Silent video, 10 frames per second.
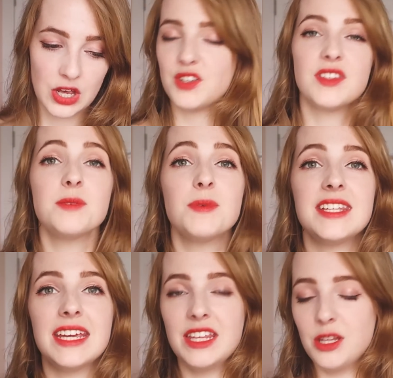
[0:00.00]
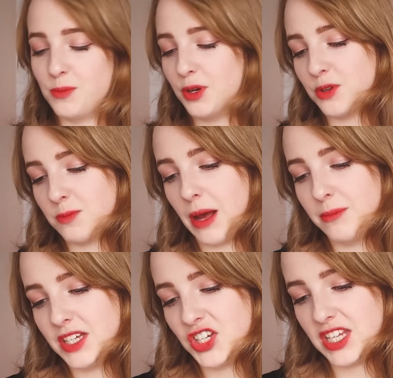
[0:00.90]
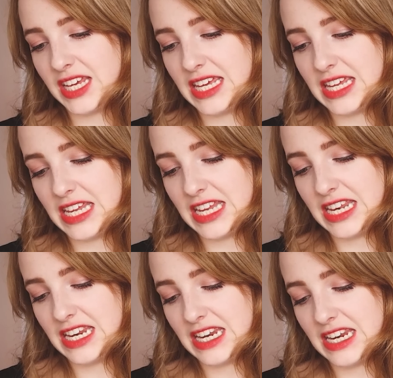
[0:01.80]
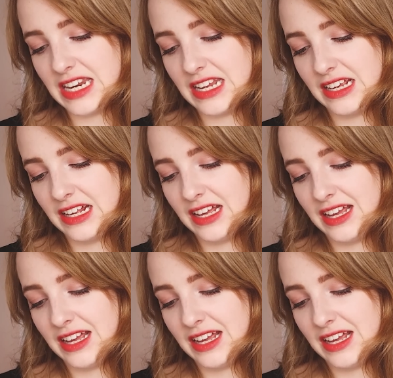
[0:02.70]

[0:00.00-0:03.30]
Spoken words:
So this particular book was published in